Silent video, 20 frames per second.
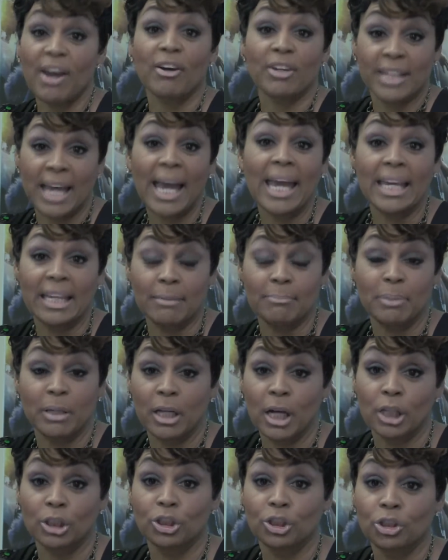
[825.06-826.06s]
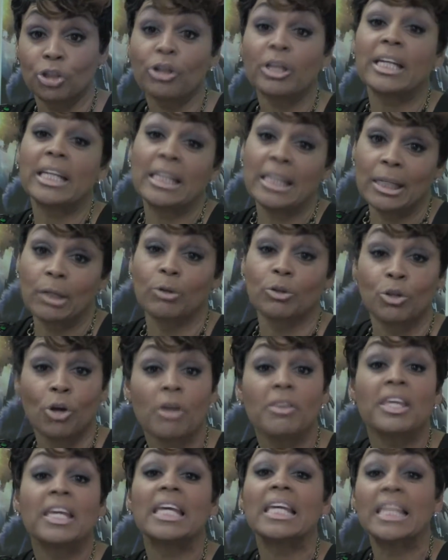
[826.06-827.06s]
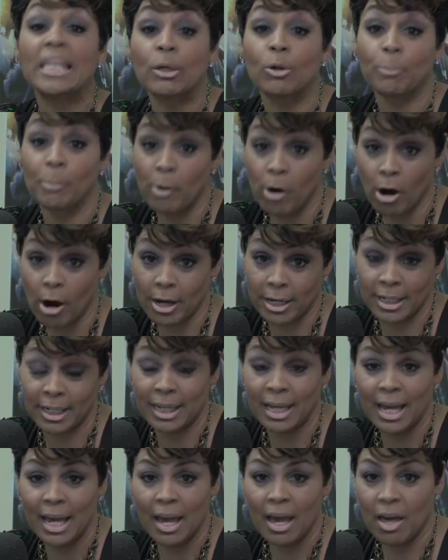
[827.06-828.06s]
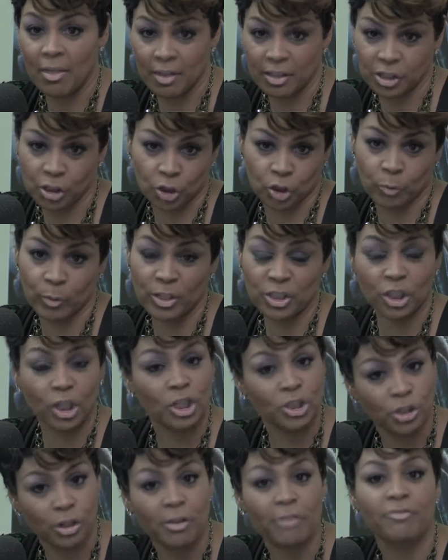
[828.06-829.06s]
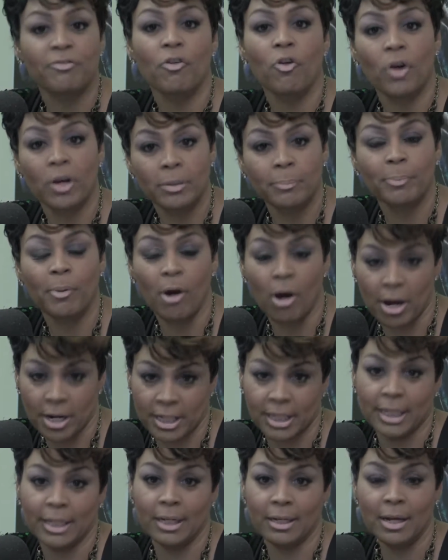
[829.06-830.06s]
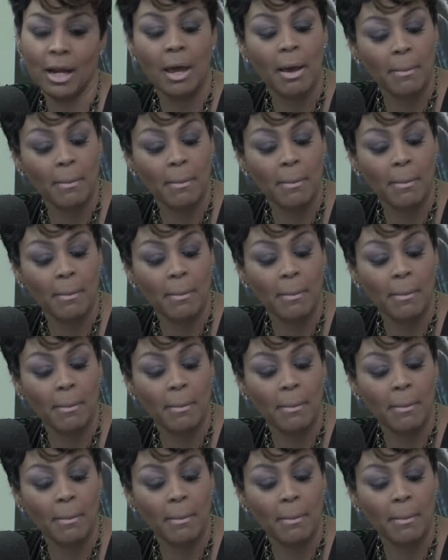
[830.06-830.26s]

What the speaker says: game because you're illegal. You're the illegal party in the situation because you're the foreign party in it.